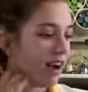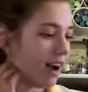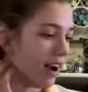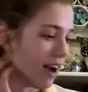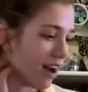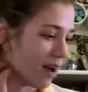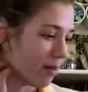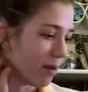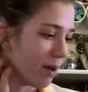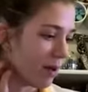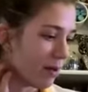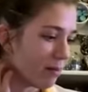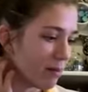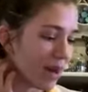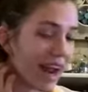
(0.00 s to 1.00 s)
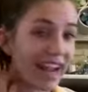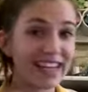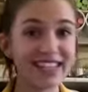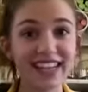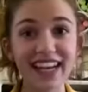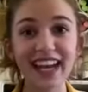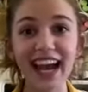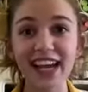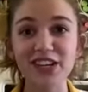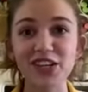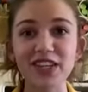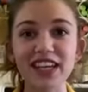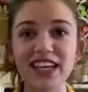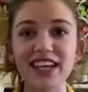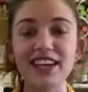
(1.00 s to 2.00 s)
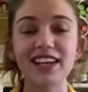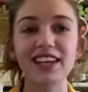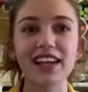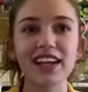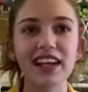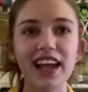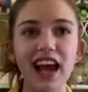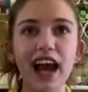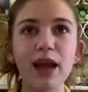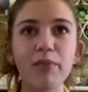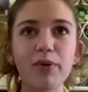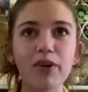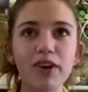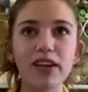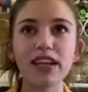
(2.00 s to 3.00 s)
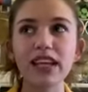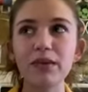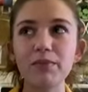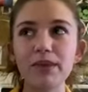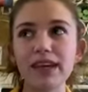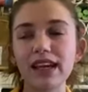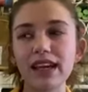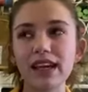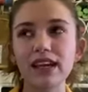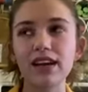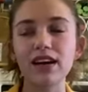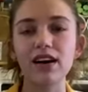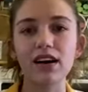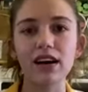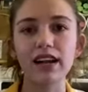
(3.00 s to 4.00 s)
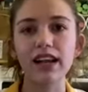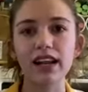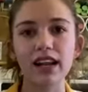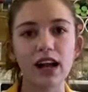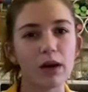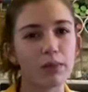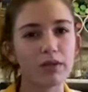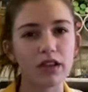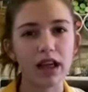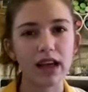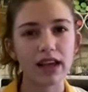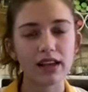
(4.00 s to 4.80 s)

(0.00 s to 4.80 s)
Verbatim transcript: um, but I did actually, I put an EP on and a couple like